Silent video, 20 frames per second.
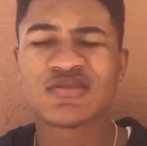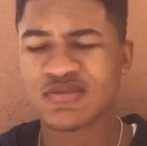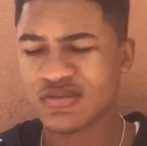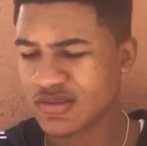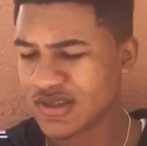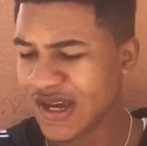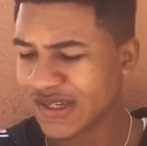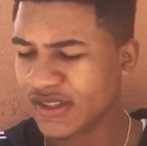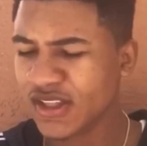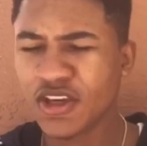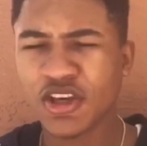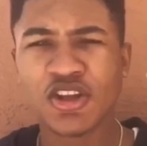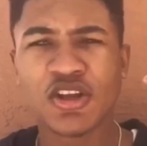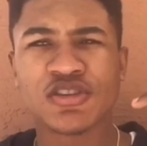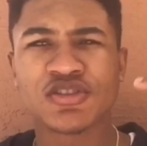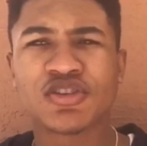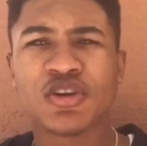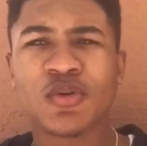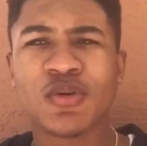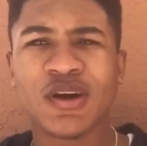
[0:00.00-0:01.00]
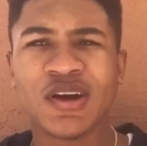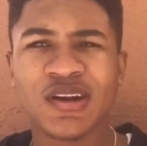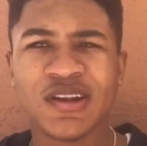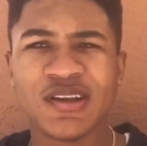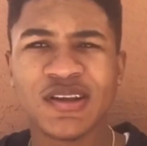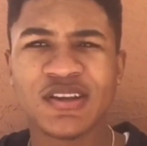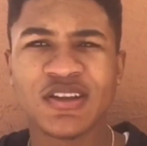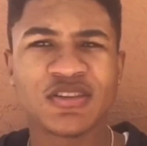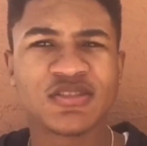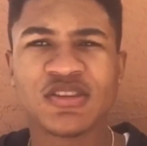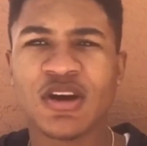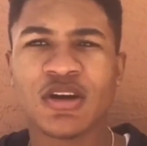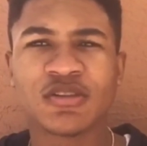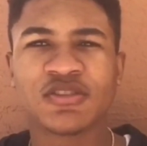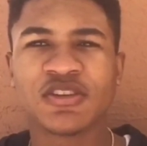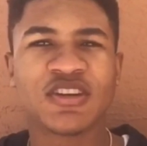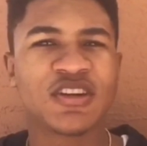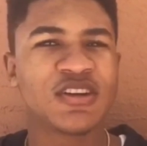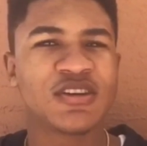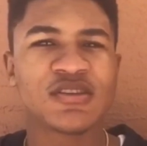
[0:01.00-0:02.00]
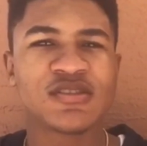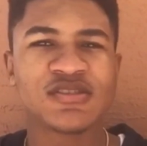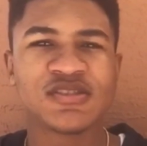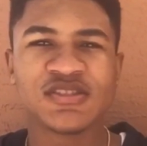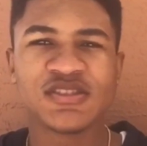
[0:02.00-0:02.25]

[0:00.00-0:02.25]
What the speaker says: I think you just go on it and just talk to girls.